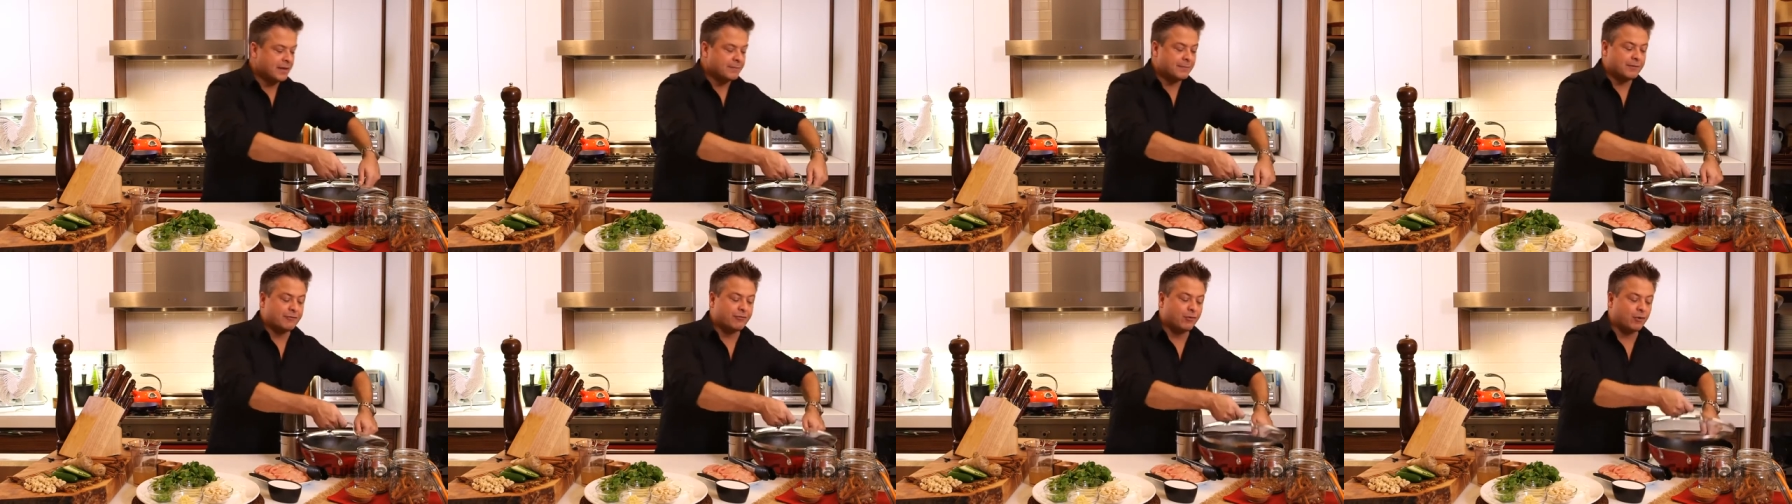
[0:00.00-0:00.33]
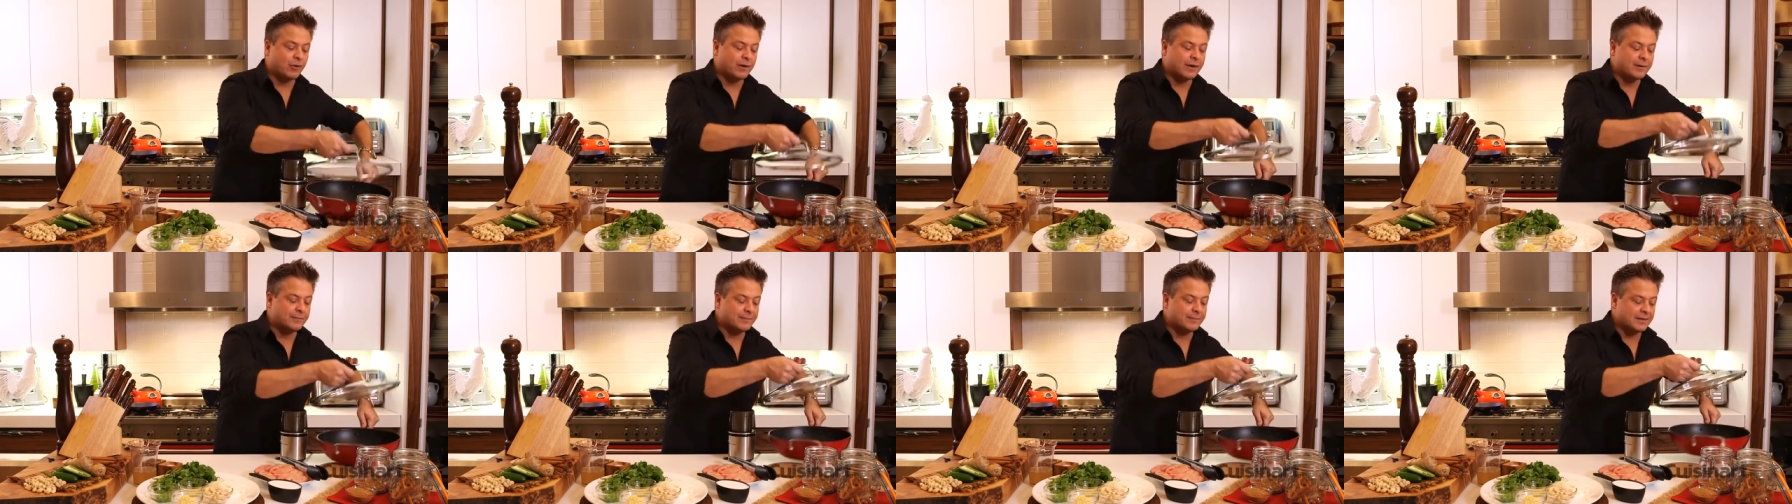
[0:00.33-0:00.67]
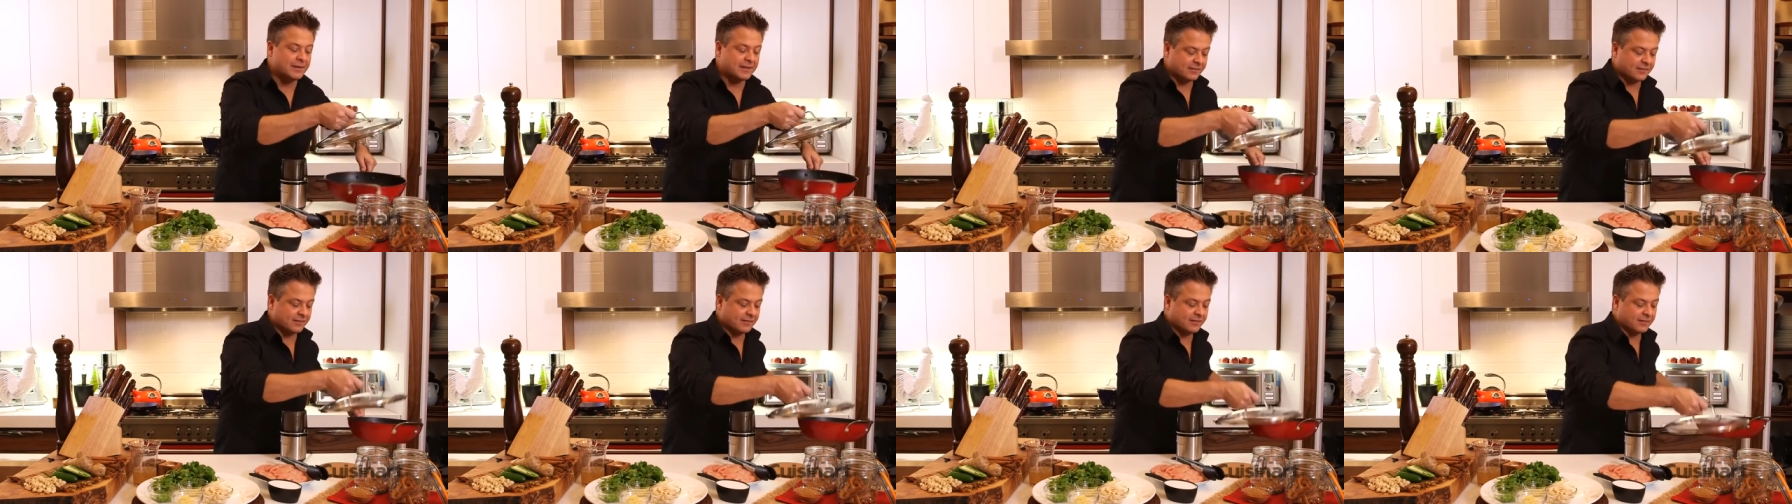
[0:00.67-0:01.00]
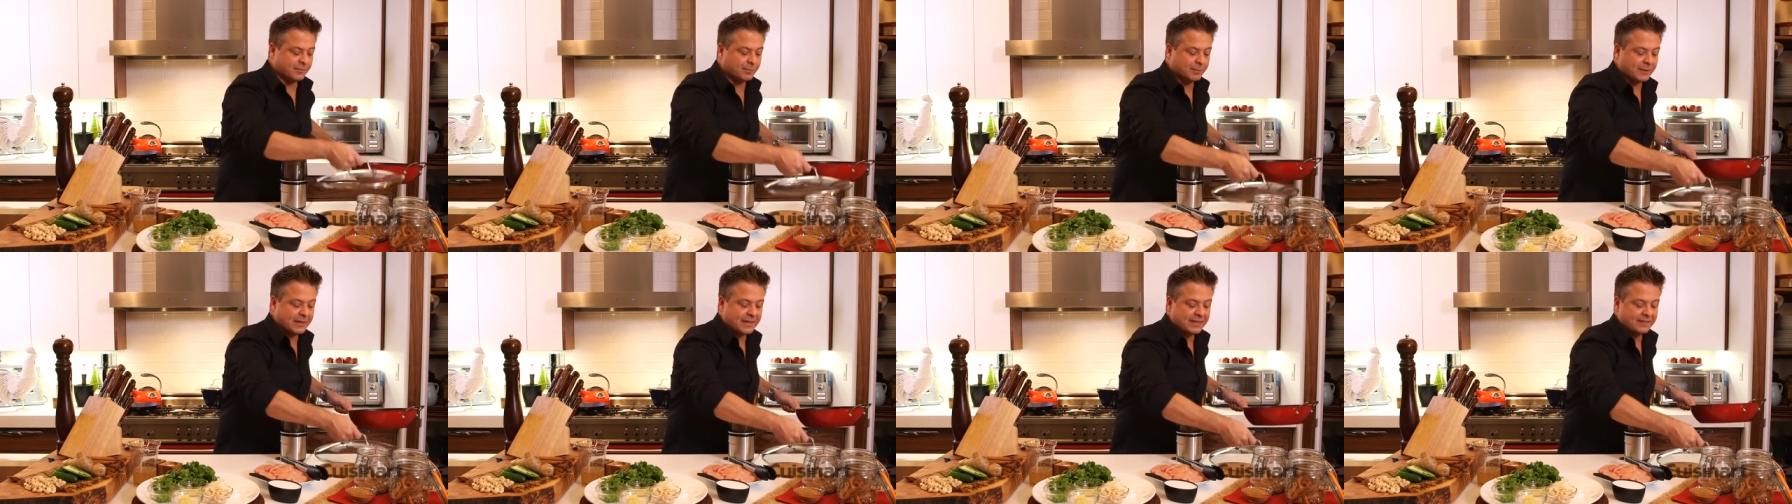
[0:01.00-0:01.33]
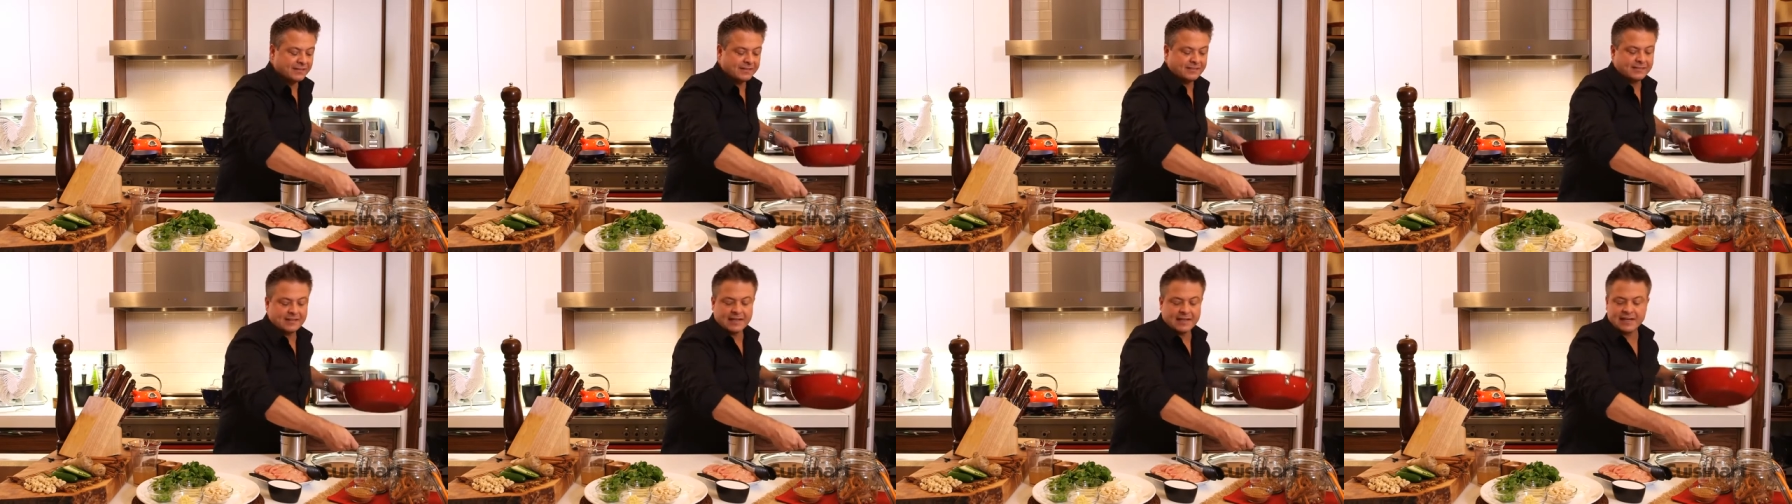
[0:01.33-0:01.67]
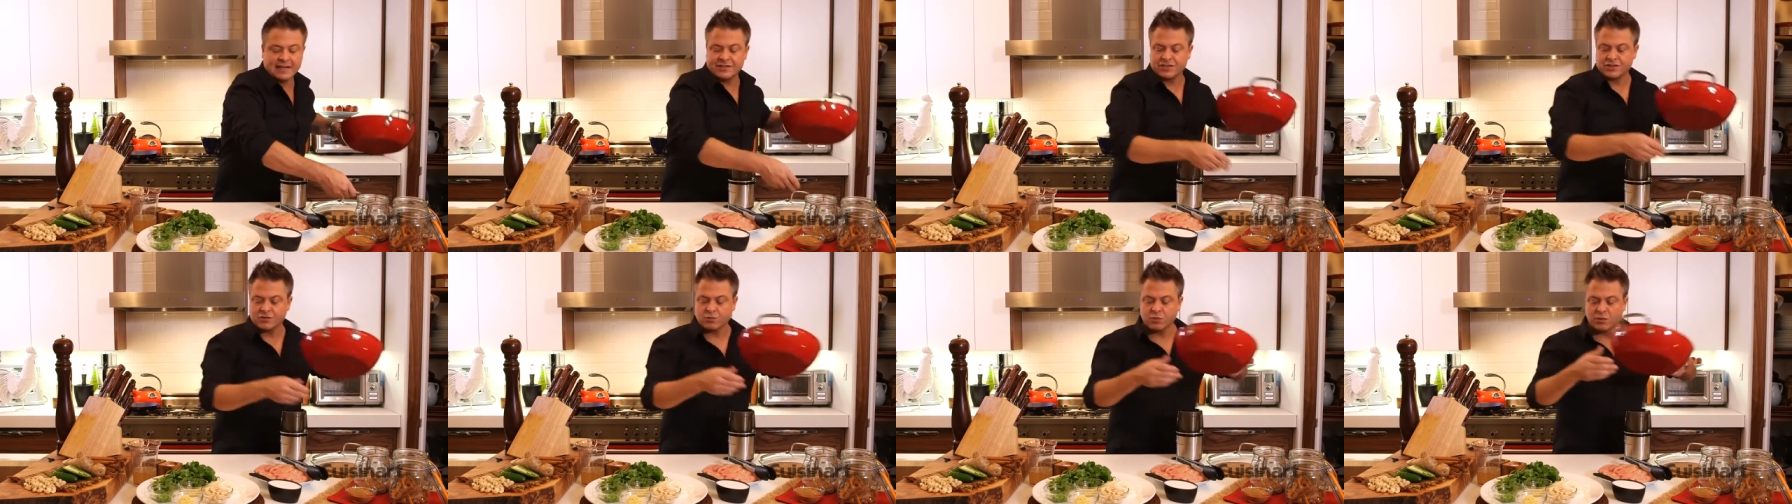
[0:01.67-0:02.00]
Before I mix the spice,
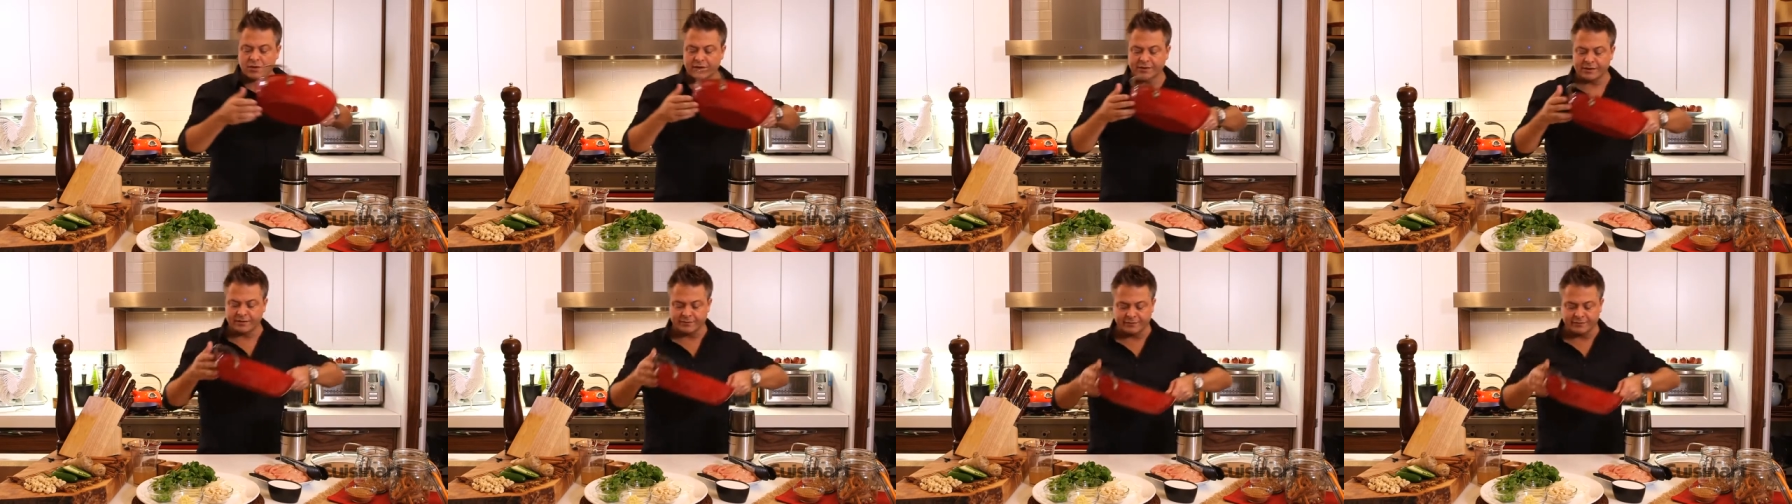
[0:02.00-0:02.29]
I just want